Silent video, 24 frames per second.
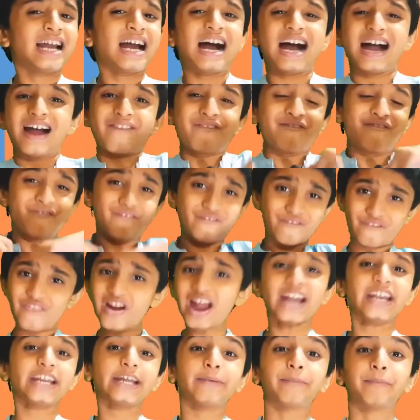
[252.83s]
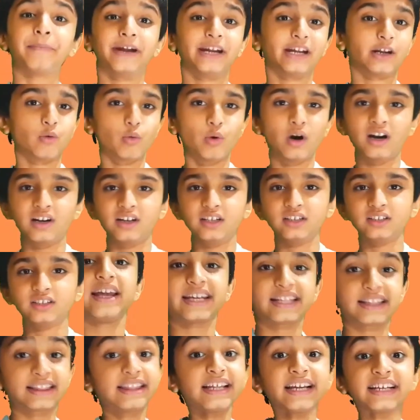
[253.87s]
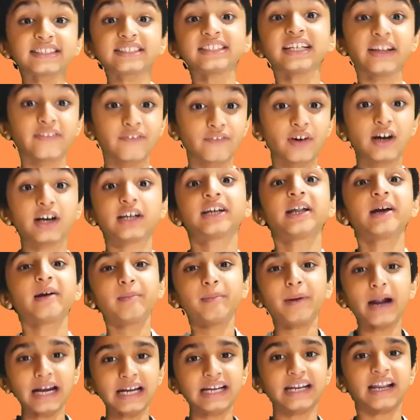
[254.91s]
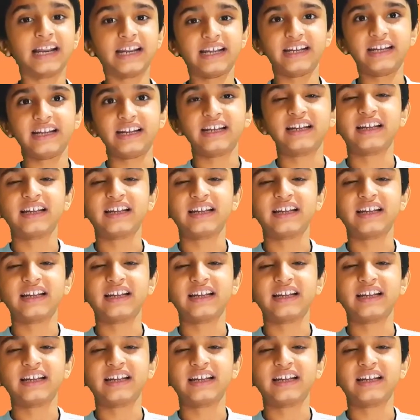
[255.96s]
and very big ones, like this inverter battery.